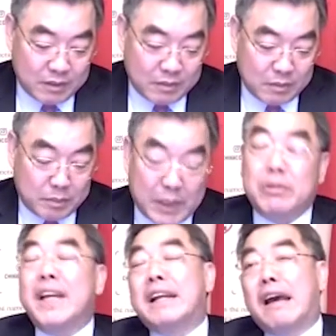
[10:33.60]
But
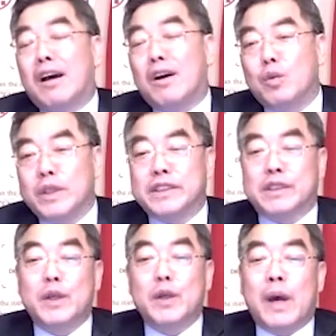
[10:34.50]
right now, we
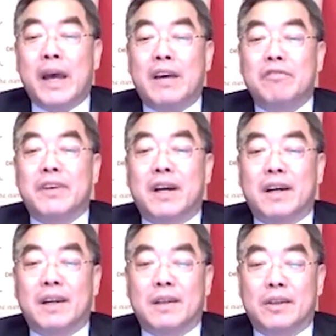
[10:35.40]
still have
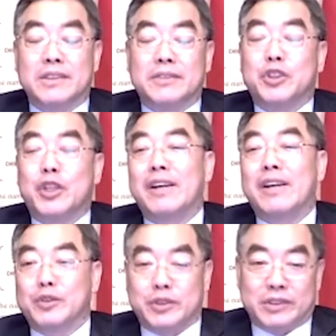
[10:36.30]
lots of
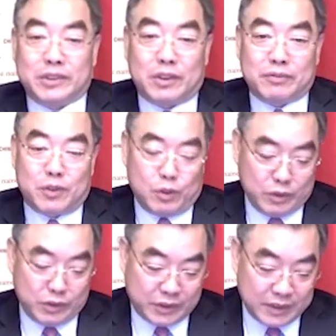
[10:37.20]
challenges, of
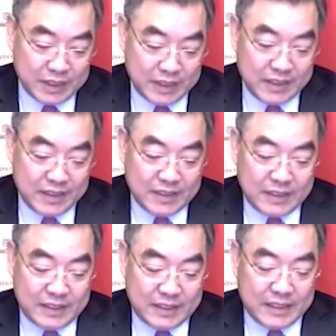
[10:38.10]
course,
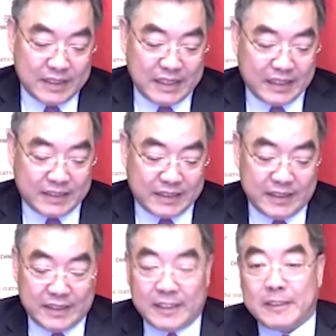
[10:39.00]
like
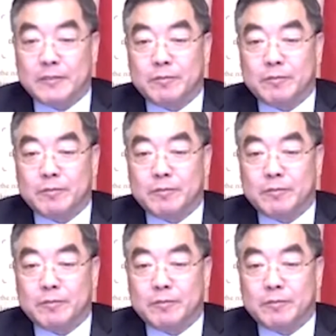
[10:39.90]
the